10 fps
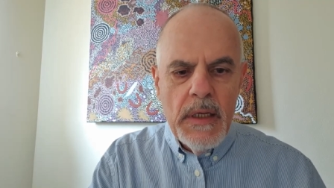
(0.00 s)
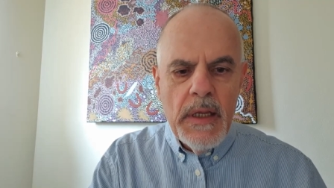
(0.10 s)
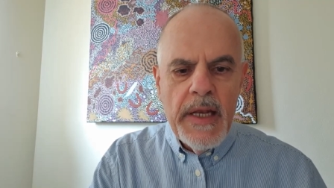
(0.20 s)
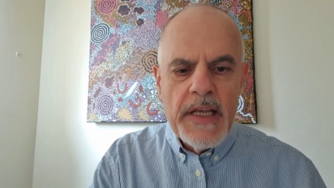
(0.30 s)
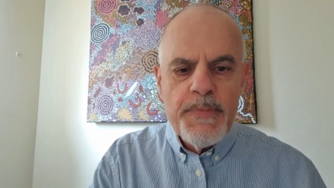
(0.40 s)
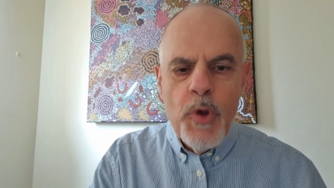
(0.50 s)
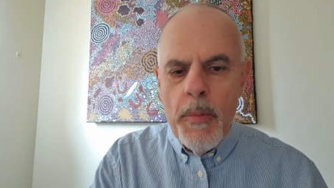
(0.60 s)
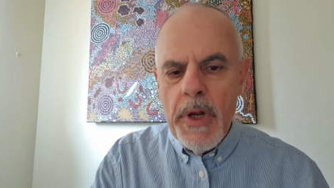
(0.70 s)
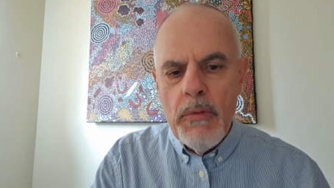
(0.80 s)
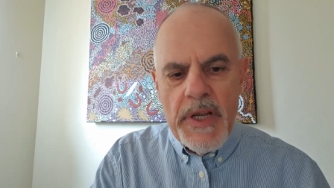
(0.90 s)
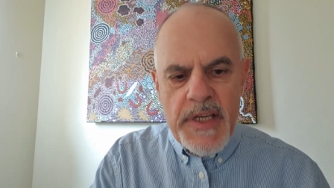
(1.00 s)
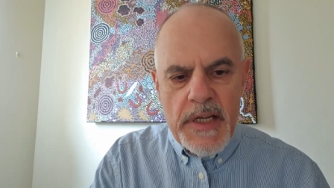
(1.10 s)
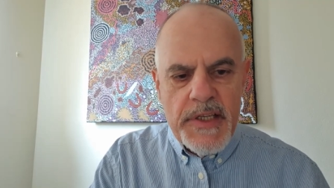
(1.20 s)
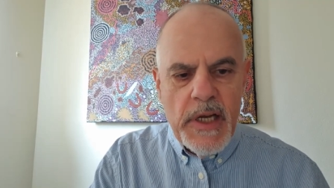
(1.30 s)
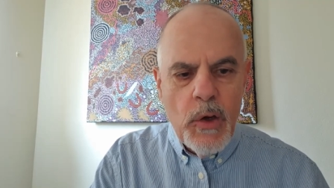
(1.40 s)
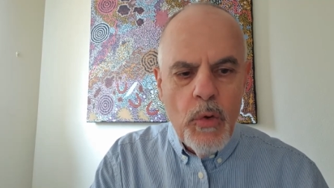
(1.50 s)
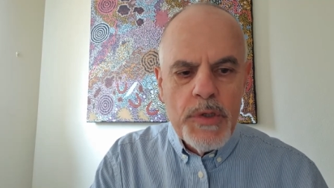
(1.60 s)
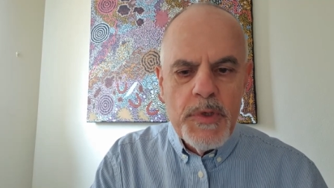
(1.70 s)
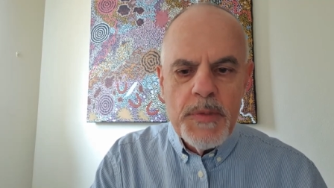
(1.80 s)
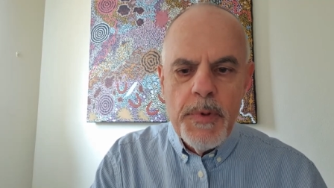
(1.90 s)
It has permanent residency laws
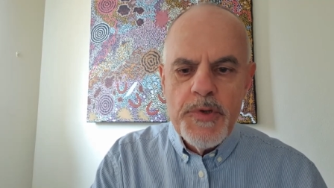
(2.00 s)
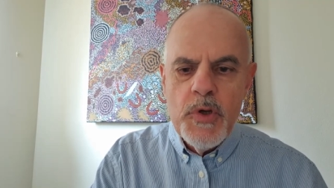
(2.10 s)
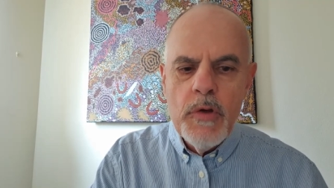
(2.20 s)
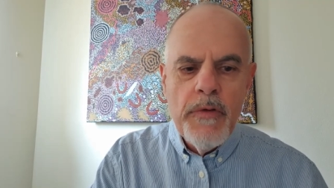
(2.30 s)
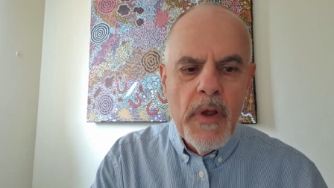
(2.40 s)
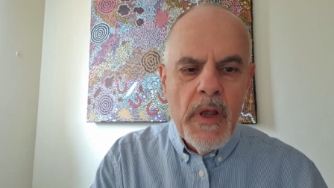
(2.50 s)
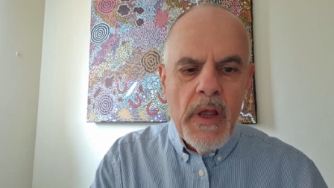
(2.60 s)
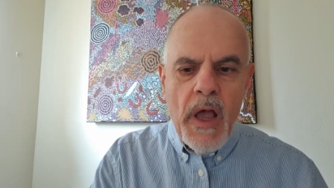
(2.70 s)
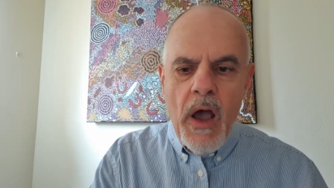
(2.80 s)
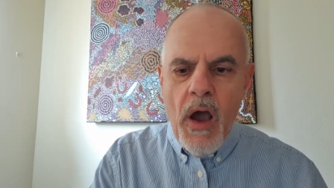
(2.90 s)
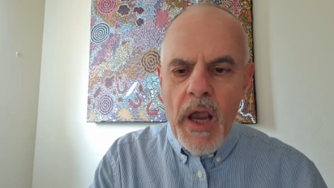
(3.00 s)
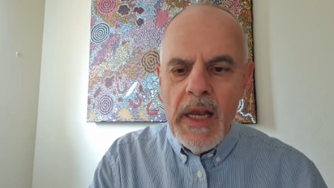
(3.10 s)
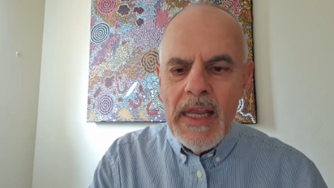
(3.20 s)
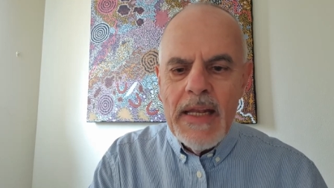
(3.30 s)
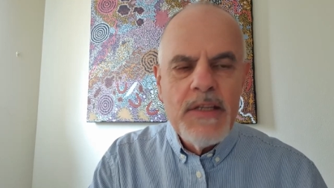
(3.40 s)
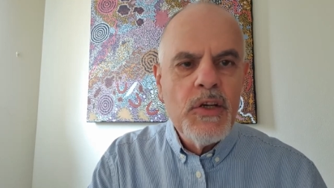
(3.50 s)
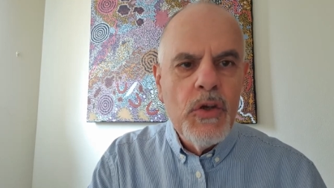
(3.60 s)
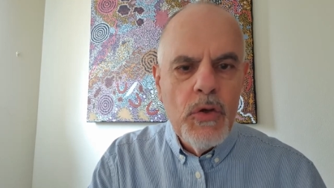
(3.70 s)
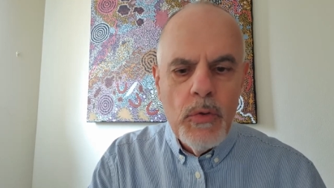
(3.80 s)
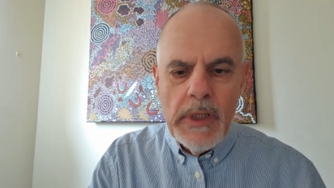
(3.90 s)
which preserve a highly
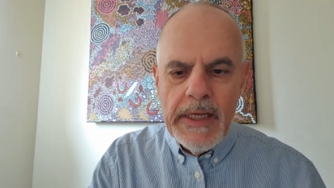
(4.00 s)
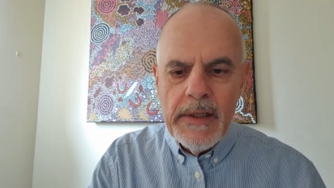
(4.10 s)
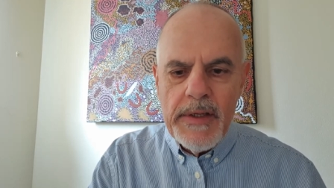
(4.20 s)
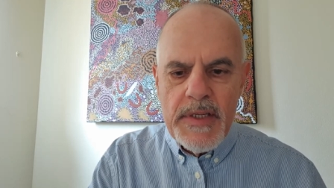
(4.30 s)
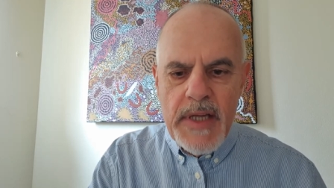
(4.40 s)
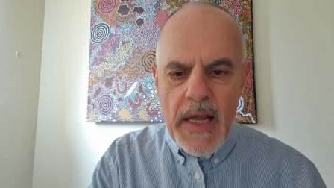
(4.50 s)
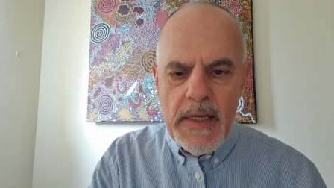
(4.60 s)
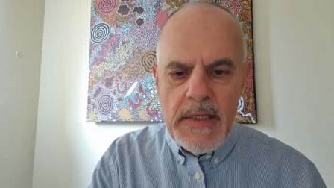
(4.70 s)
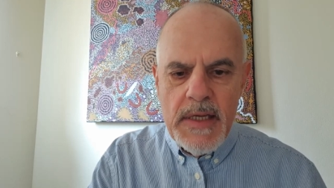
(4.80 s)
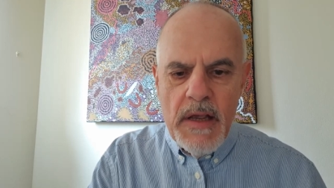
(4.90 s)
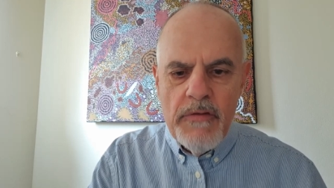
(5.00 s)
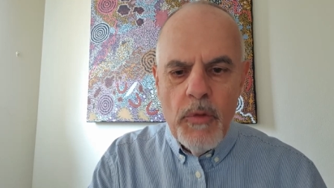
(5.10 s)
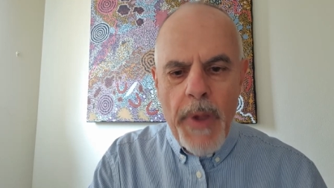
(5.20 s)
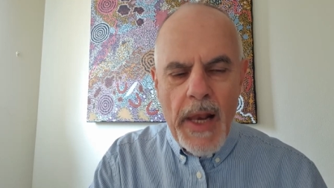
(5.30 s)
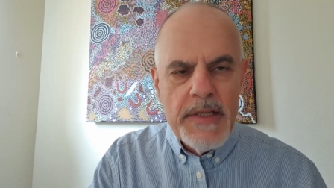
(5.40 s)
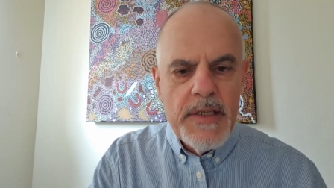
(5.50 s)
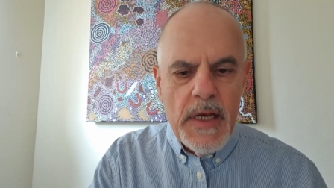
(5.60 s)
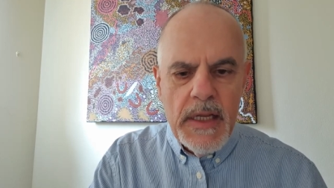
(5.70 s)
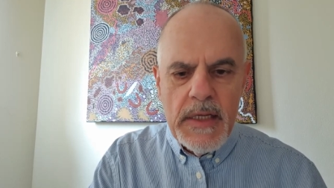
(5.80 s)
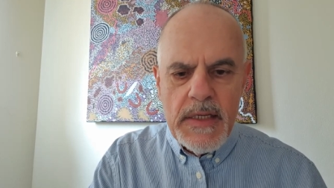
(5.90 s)
insecure legal status for
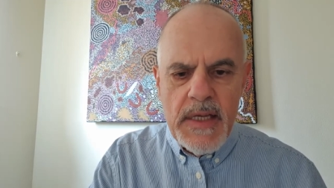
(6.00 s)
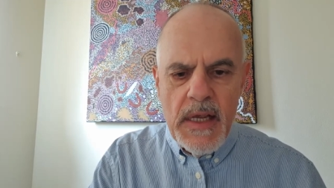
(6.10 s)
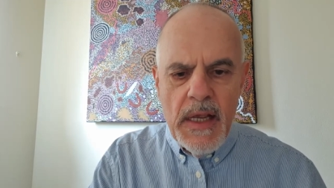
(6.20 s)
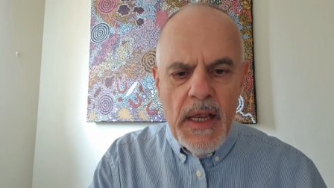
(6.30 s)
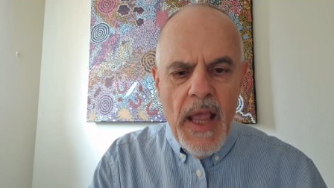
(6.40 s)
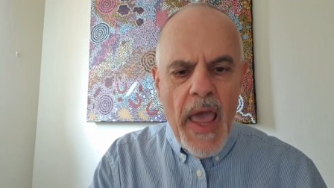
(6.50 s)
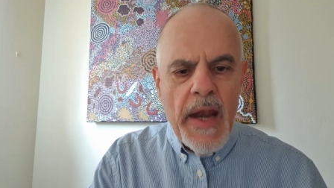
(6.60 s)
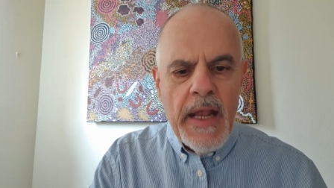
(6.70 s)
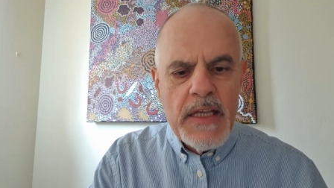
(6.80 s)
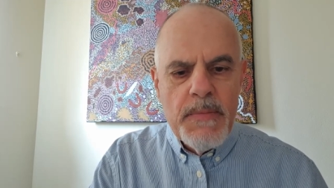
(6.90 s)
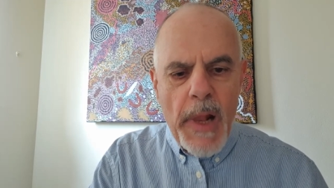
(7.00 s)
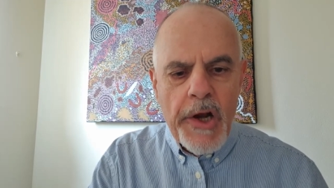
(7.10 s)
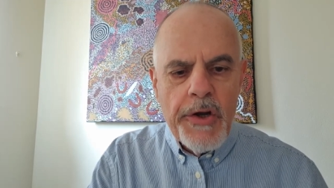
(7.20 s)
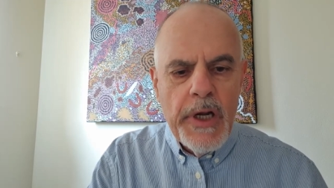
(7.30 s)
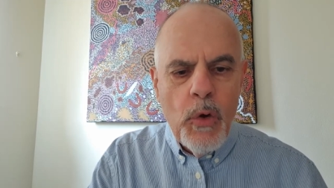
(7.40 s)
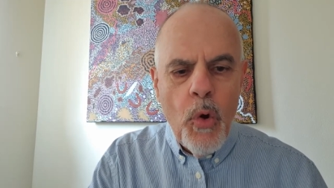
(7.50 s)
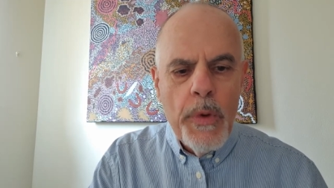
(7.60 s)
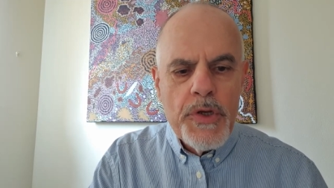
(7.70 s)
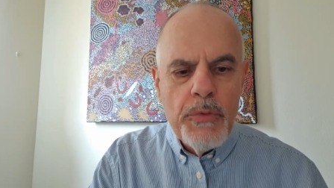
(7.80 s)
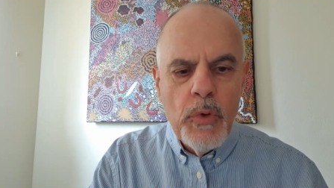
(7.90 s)
Palestinians and it has military law
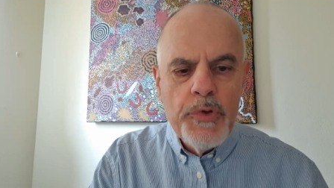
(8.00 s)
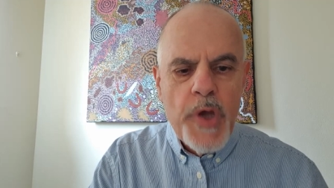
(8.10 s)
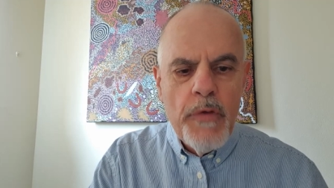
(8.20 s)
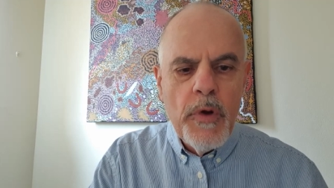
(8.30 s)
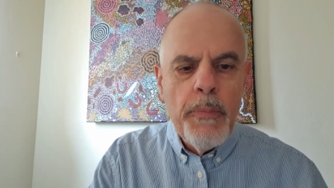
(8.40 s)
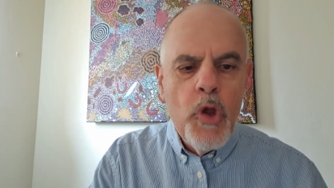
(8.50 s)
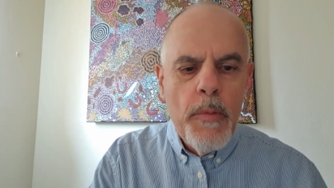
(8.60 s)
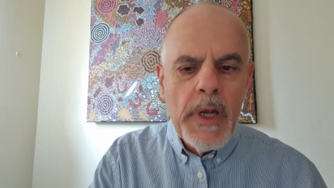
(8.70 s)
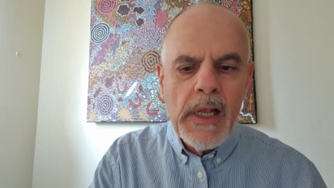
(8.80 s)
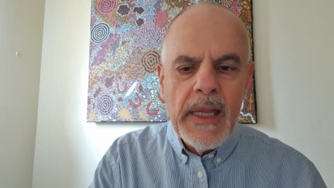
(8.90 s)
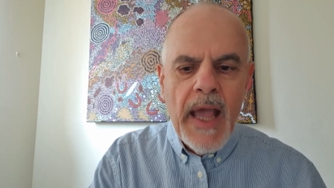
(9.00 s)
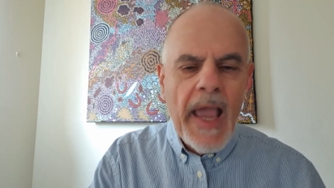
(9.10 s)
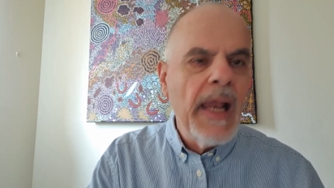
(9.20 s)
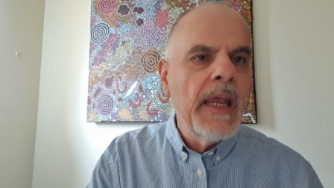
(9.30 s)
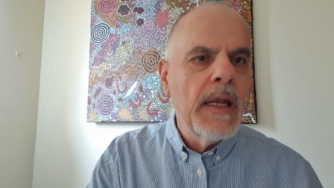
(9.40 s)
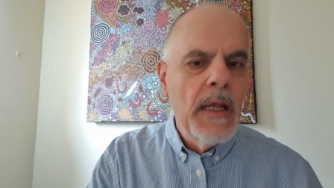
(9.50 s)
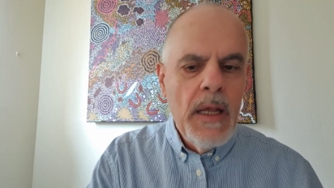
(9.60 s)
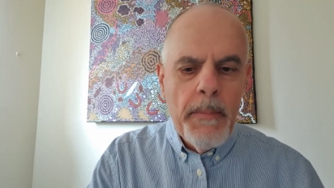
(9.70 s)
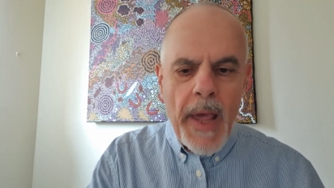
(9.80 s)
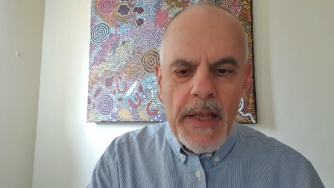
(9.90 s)
which rules over a permanently alien
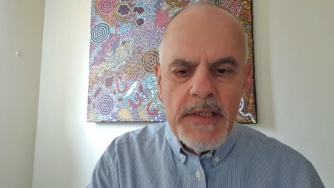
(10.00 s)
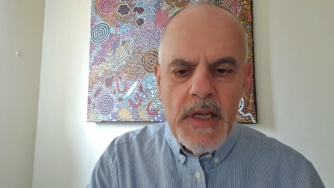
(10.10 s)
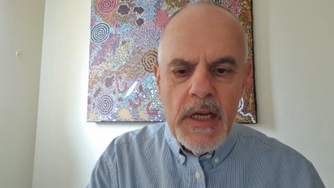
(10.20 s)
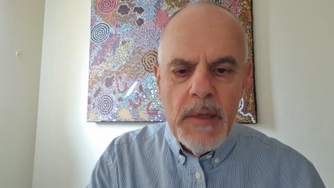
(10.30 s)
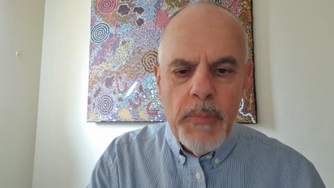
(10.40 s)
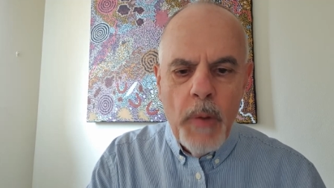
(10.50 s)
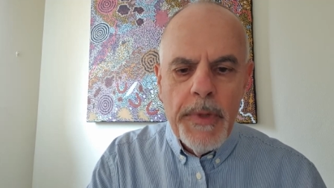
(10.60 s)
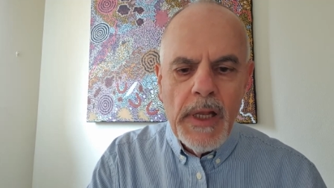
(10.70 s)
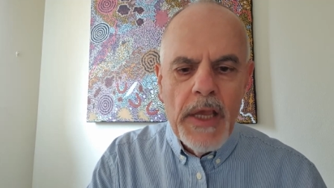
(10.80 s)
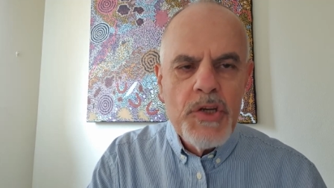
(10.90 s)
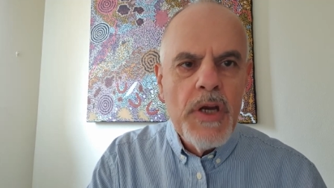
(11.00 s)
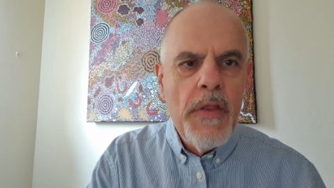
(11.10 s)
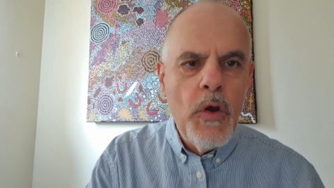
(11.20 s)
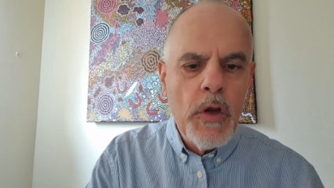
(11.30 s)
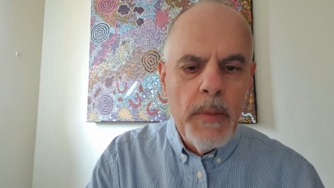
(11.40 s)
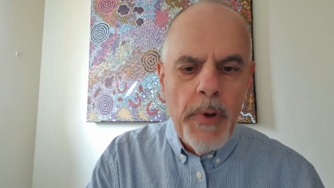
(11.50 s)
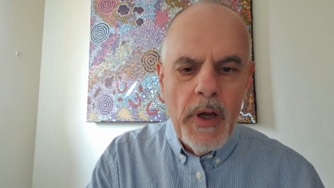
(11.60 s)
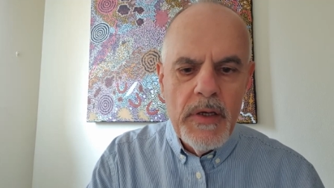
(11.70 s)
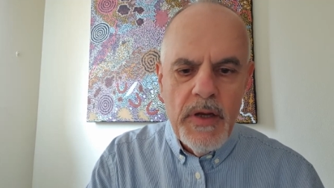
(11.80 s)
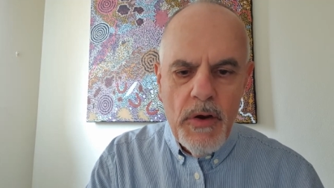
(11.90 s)
Palestinian population in the
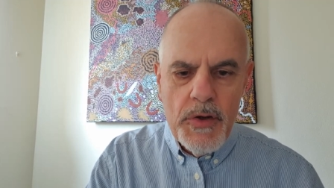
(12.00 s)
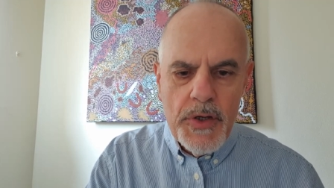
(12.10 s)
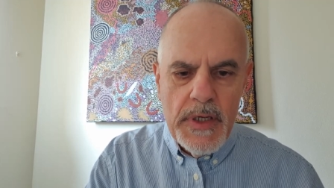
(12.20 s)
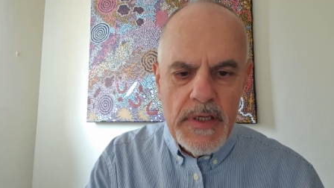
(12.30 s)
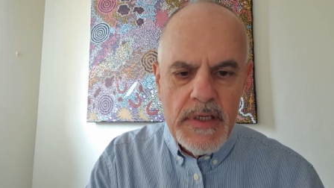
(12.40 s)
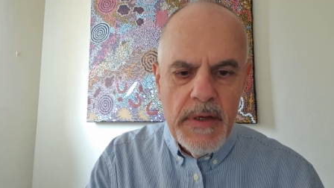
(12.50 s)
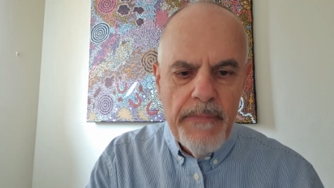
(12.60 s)
occupied territories.